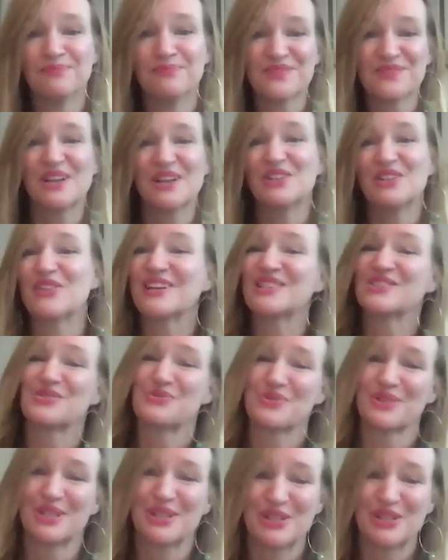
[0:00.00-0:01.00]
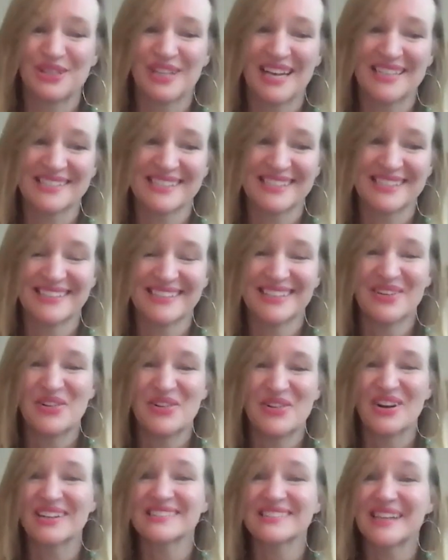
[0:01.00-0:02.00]
So I do think it's a really good lesson
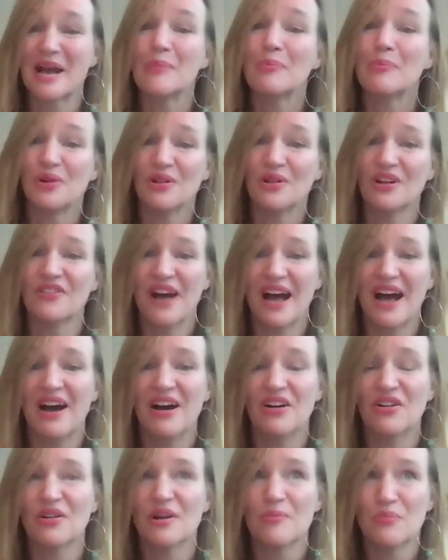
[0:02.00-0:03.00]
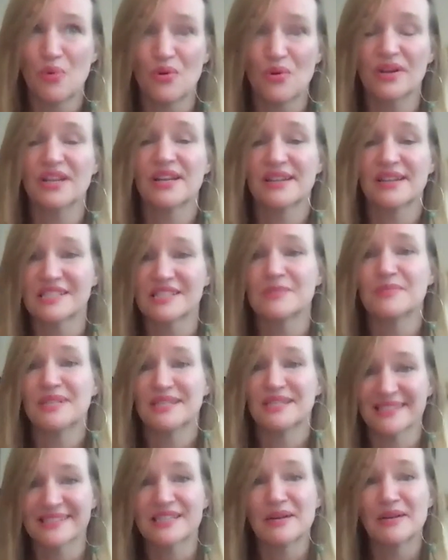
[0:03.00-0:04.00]
or example of how important it is to be
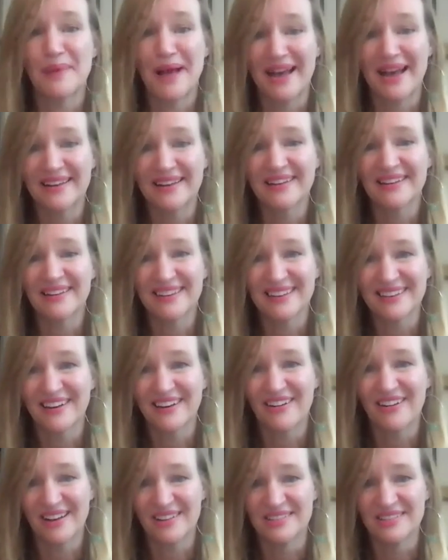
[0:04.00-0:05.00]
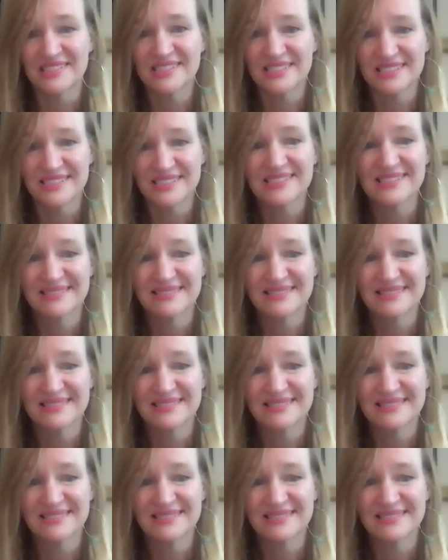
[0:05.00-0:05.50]
systematic in our analysis.